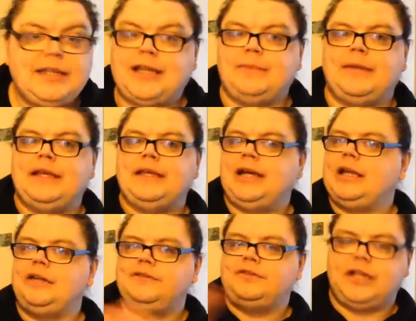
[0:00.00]
Like me, I
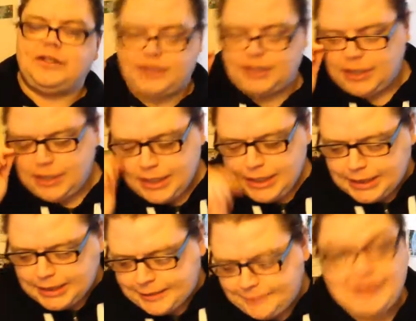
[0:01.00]
love Star Trek,
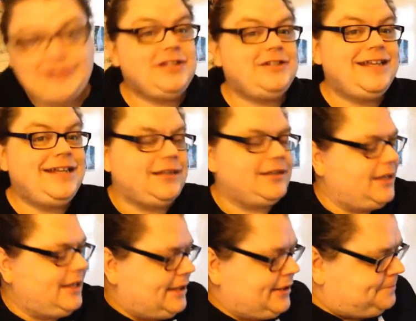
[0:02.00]
as you can tell.
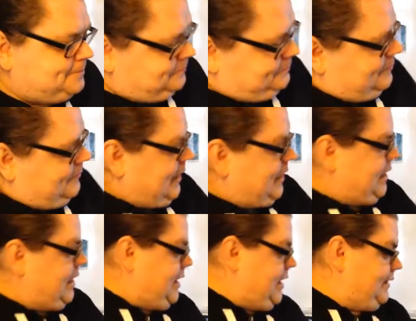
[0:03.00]

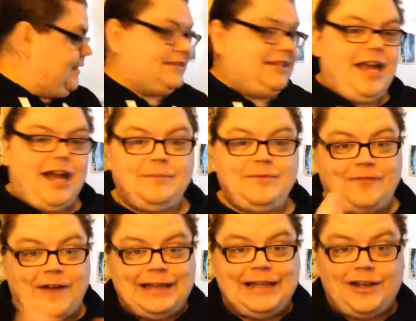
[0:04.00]
That's it. I'm
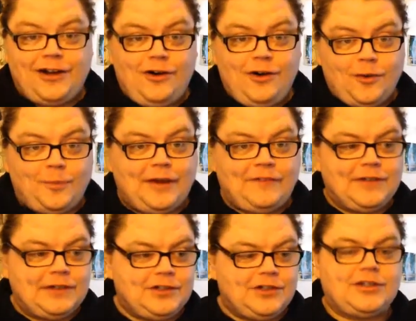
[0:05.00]
finally caught up. I
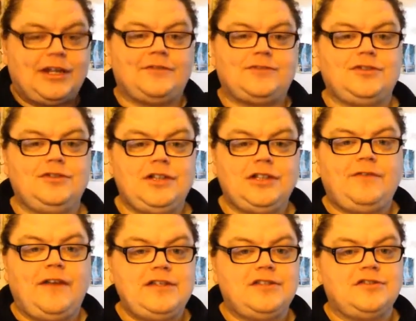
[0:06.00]
feel good. I've still got the
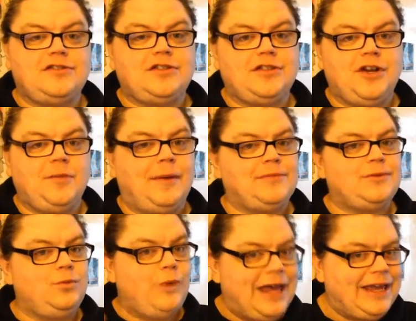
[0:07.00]
Vengeance to do, but I'm
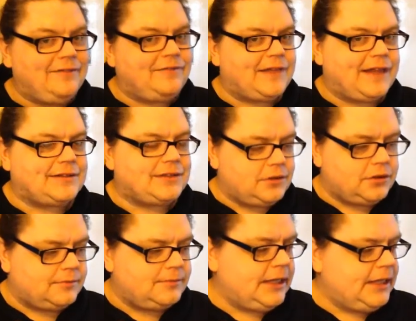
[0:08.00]
still waiting for that to
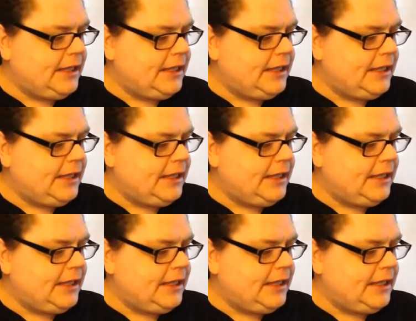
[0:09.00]
come.